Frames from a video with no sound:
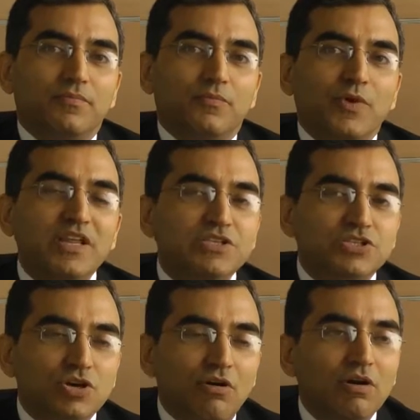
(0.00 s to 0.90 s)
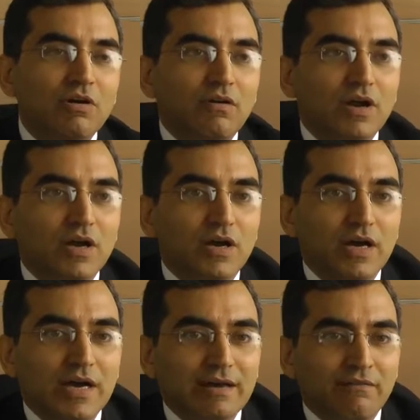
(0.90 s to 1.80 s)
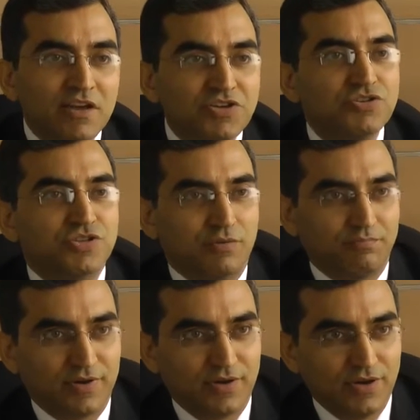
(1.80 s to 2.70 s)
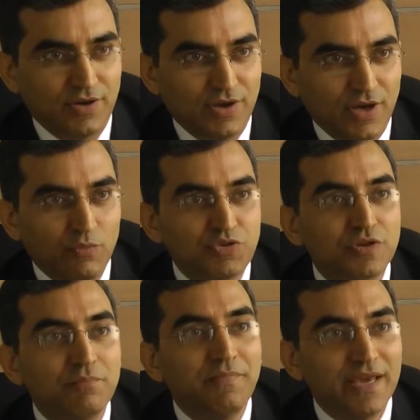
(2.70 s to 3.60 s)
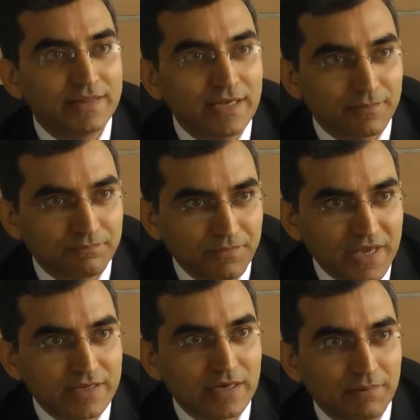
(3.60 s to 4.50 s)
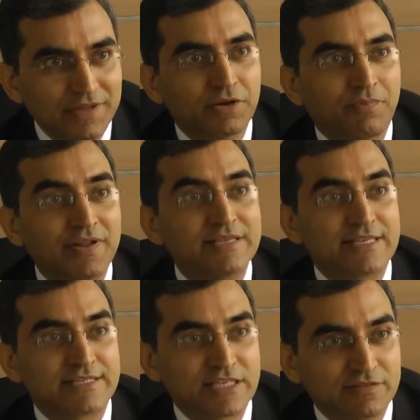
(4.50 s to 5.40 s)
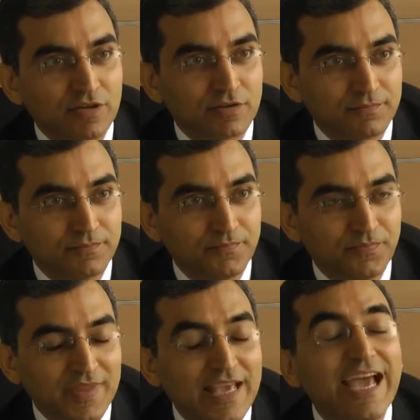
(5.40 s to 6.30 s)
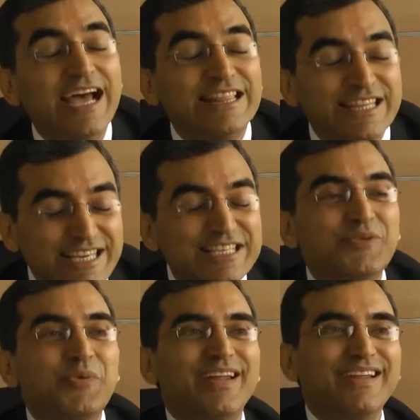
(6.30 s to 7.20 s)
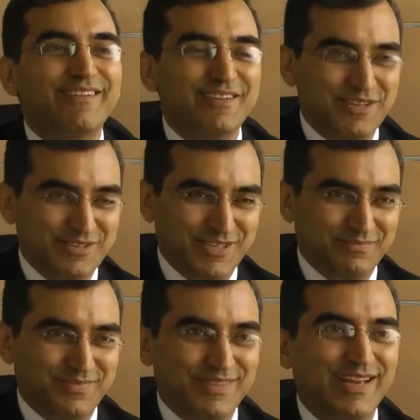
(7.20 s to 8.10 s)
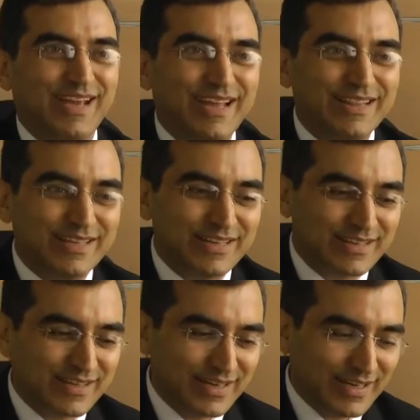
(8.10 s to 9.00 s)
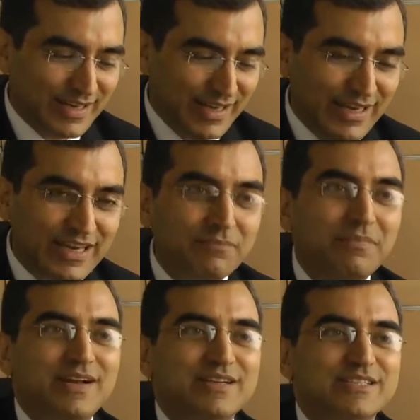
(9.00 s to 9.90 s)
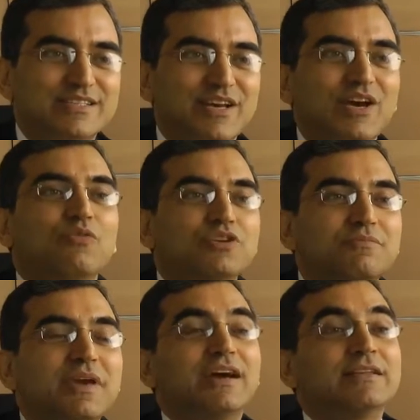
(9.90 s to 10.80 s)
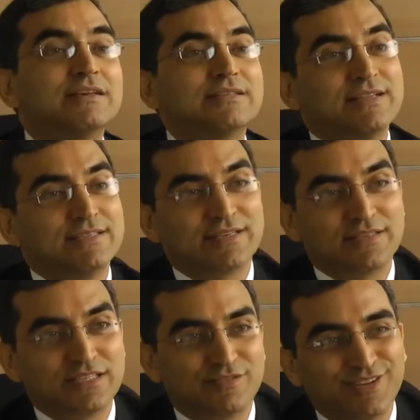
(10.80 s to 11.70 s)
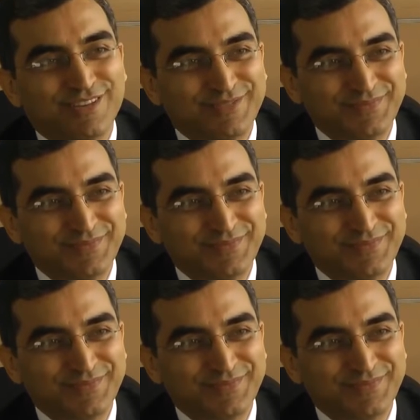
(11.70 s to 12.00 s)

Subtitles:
very strong relationship which will make an entrepreneur successful. And these very relationship, the incumbents, which will make others unsuccessful.